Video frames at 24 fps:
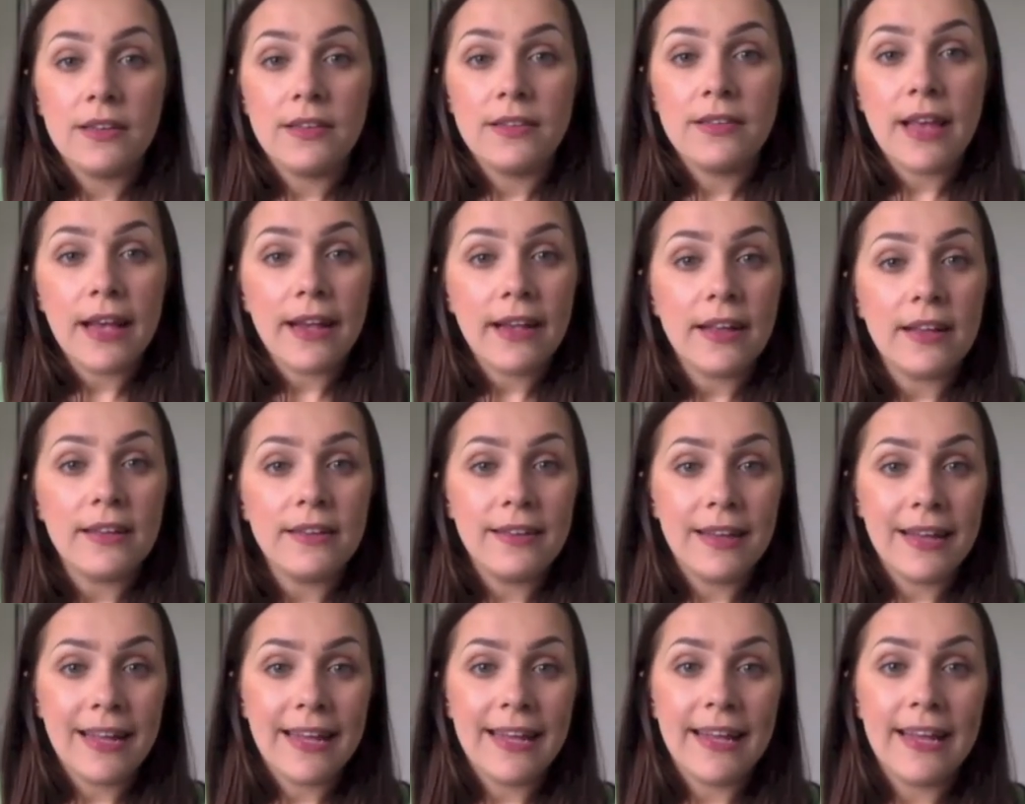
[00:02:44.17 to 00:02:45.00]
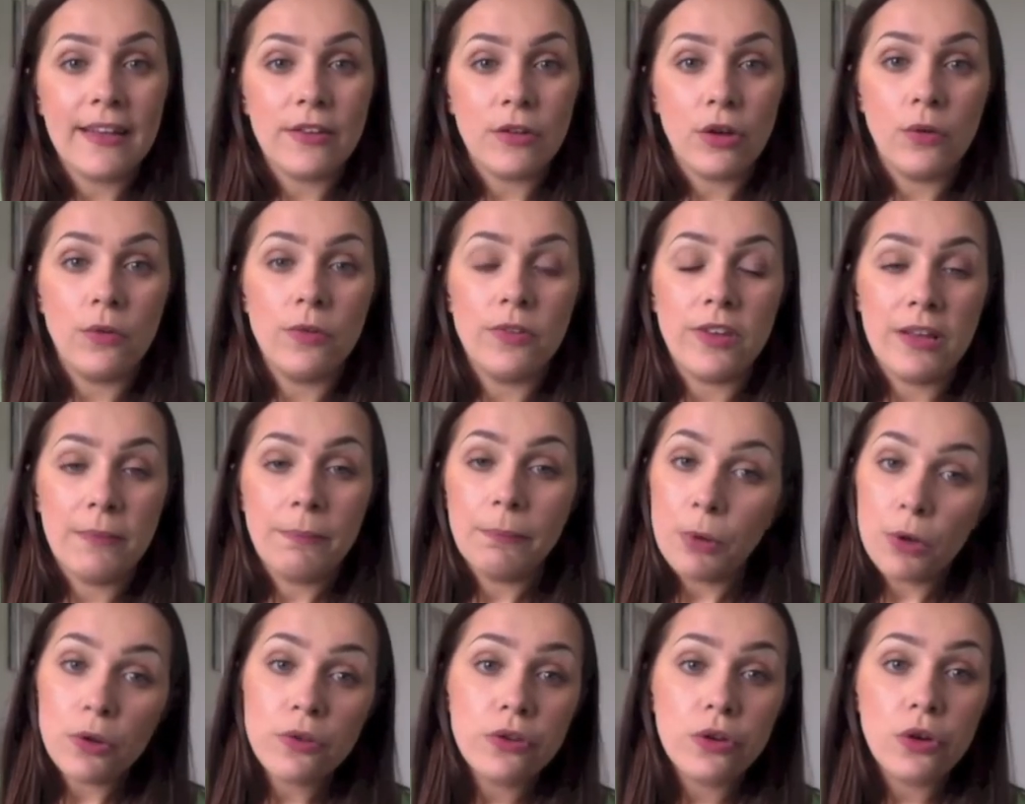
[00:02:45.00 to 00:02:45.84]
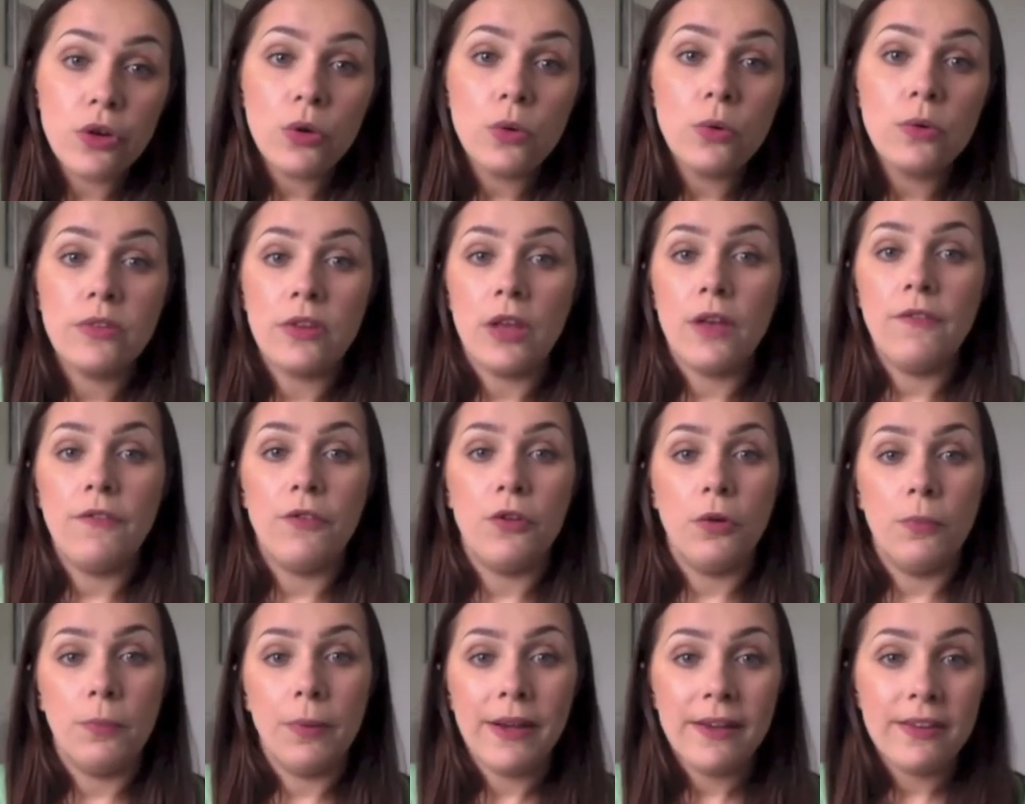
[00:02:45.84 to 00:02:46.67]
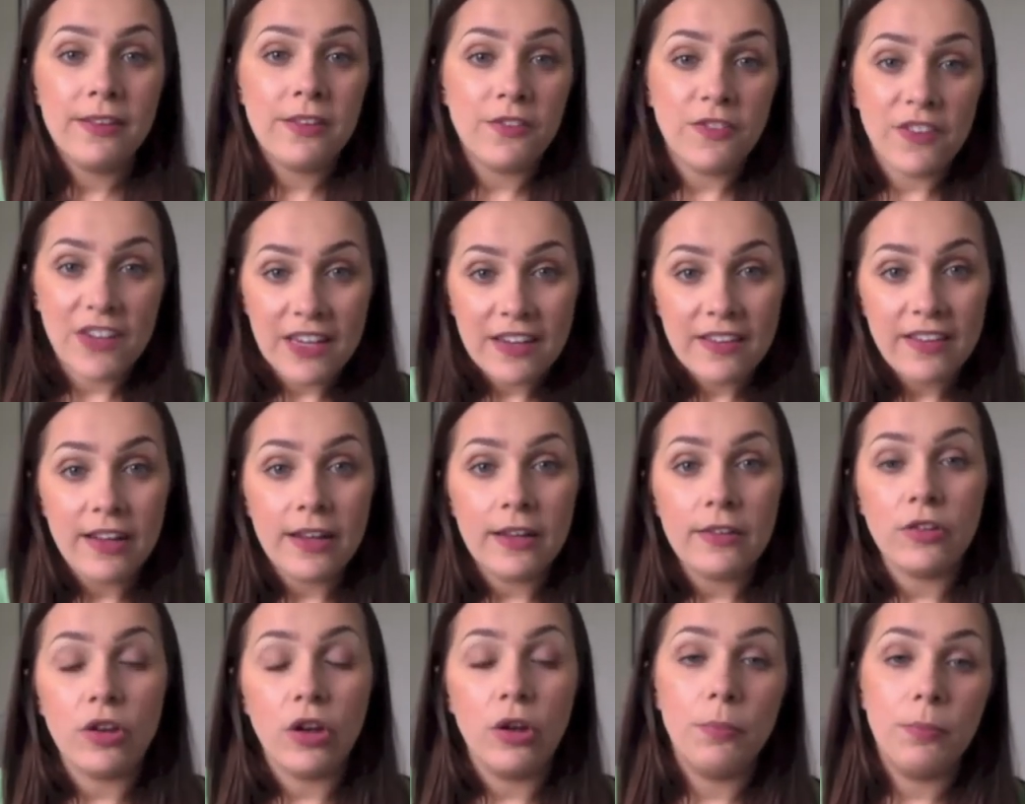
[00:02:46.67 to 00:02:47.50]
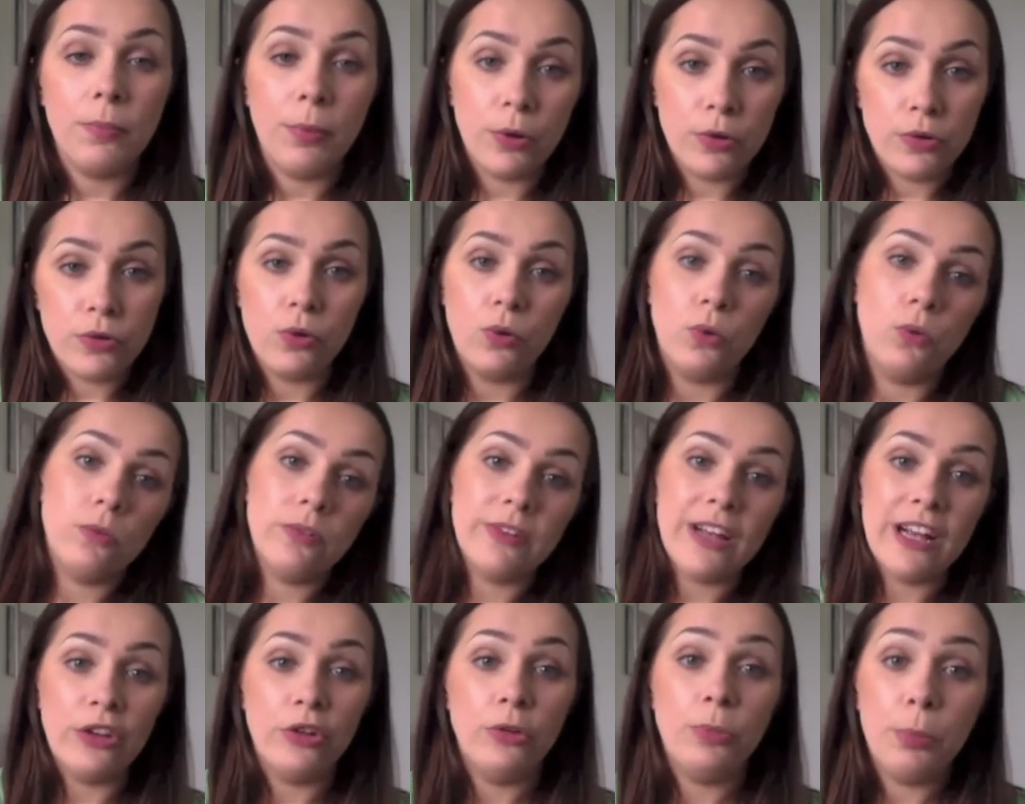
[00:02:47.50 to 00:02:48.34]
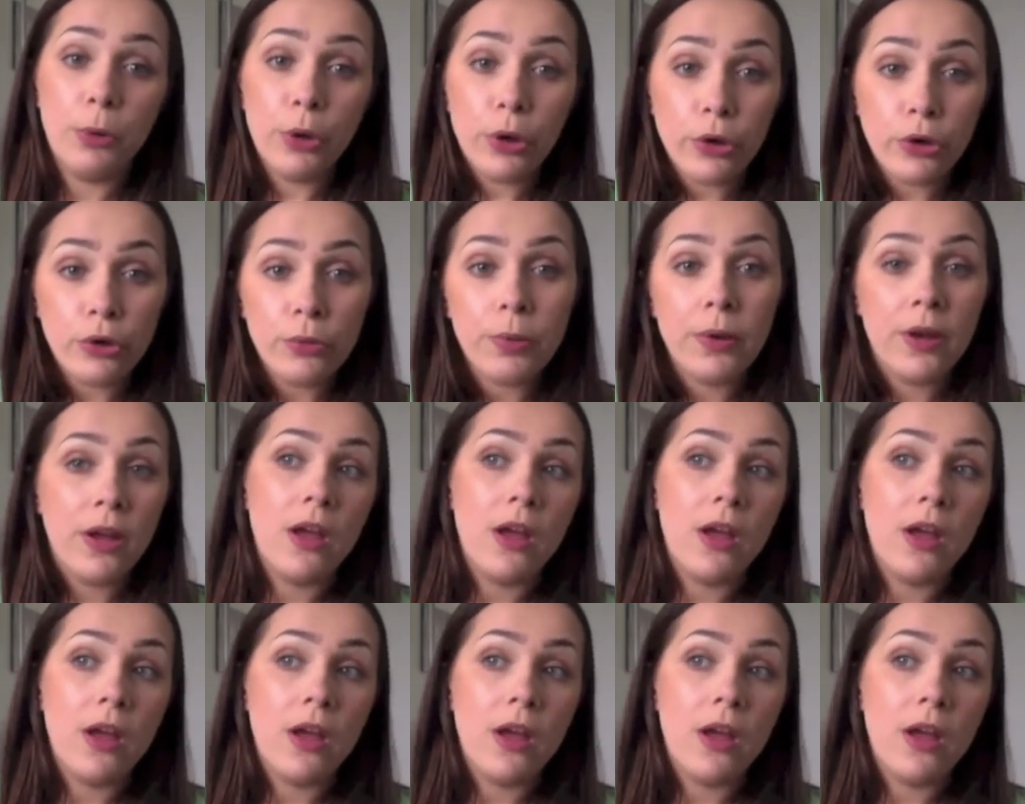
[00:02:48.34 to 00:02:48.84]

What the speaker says: Secondly is obviously bottle. So if you're breastfeeding, so bottle/boob.